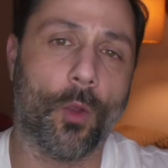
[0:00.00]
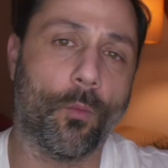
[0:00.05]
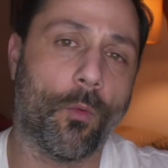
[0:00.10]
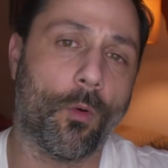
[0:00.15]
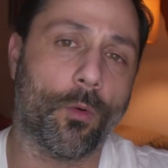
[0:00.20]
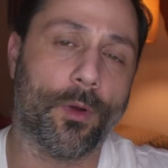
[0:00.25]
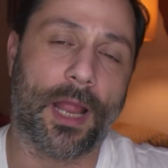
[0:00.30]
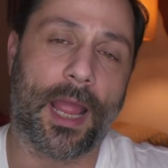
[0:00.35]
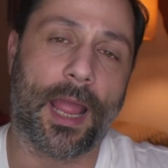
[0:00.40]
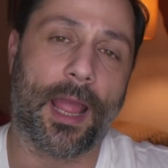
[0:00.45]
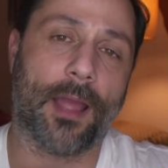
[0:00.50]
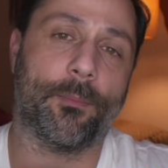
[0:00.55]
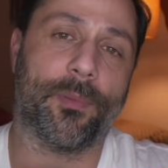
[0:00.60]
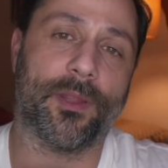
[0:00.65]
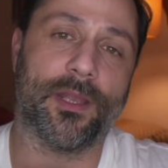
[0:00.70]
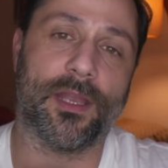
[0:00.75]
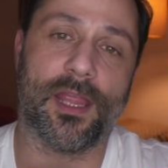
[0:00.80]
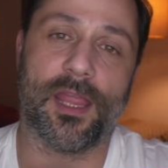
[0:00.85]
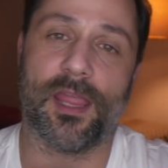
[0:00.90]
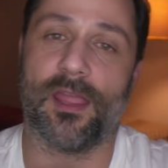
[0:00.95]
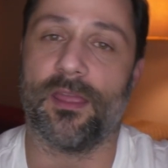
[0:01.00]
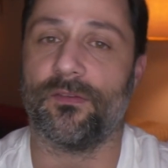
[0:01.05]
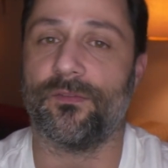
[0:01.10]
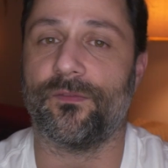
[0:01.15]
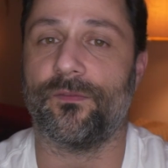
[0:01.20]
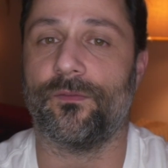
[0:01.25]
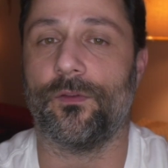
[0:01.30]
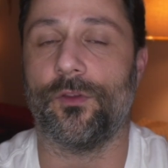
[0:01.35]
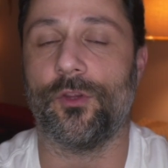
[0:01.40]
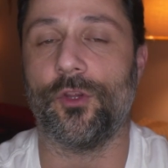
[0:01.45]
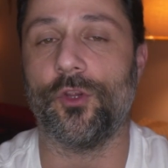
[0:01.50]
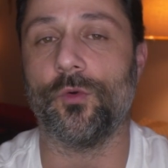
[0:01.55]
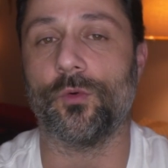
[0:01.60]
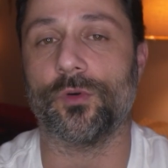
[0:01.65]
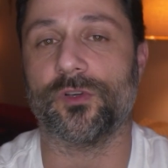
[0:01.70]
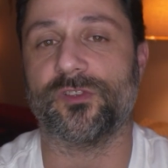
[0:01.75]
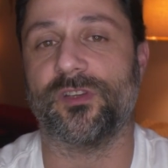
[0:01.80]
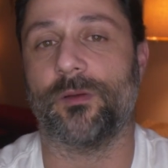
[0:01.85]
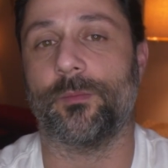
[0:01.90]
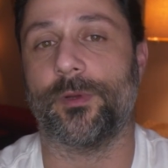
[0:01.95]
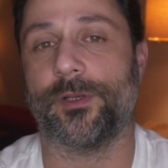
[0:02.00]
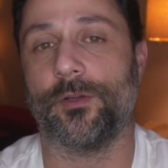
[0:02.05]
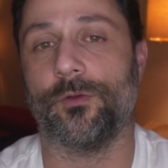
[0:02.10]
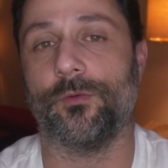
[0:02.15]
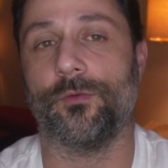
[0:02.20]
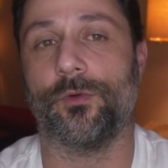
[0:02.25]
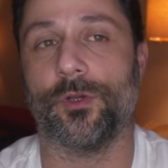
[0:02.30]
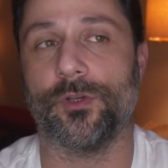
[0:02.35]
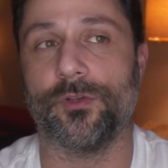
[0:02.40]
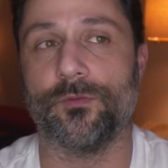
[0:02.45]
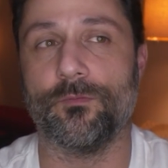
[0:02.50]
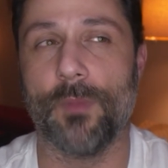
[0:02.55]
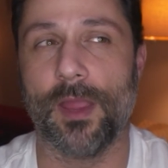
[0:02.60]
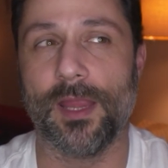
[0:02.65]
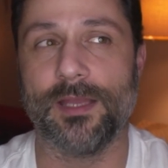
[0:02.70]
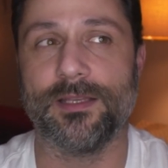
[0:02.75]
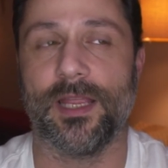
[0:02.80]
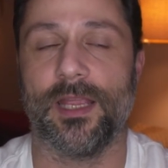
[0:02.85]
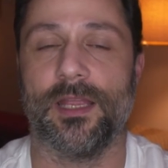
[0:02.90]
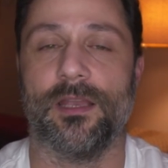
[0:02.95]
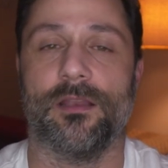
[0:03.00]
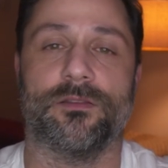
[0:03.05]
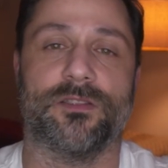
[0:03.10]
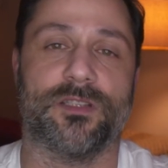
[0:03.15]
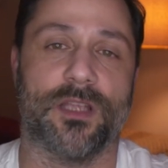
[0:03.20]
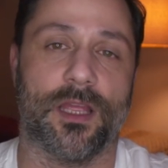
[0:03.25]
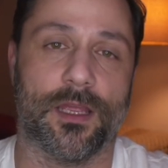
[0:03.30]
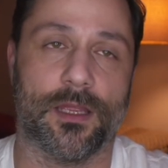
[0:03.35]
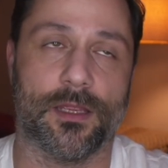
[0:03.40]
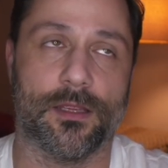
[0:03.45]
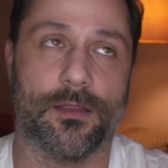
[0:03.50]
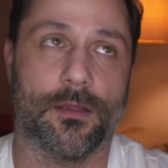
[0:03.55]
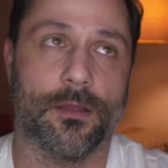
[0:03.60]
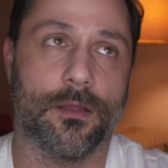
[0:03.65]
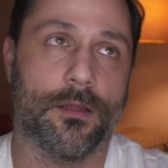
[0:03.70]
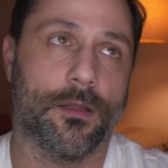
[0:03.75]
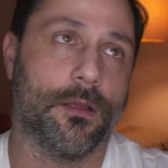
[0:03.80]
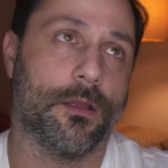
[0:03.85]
and what would happen if you were somebody who could maintain, say,